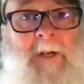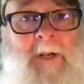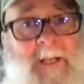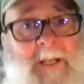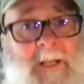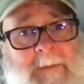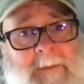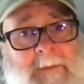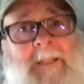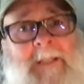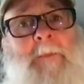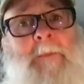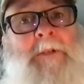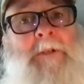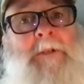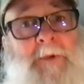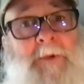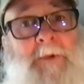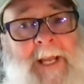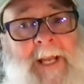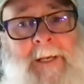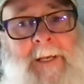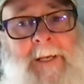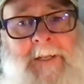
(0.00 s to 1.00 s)
argument that we
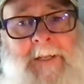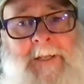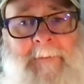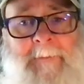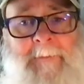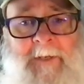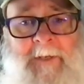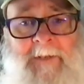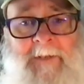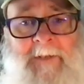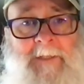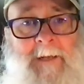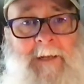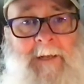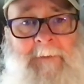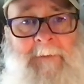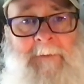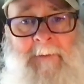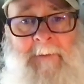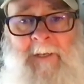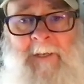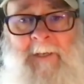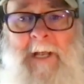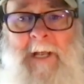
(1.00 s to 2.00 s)
created in the previous thought
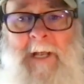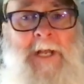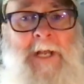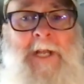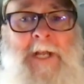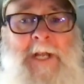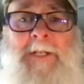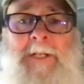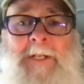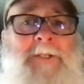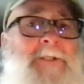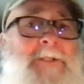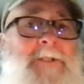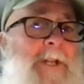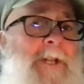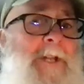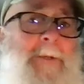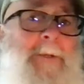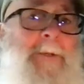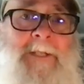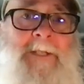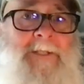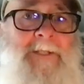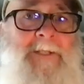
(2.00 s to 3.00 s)
primer, you'll
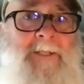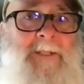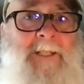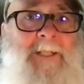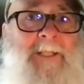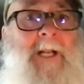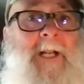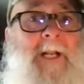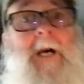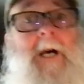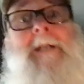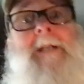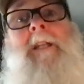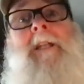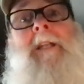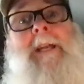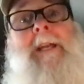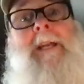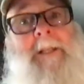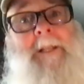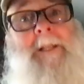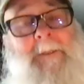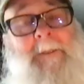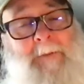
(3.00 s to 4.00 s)
notice that
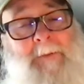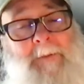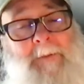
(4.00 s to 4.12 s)
unlike the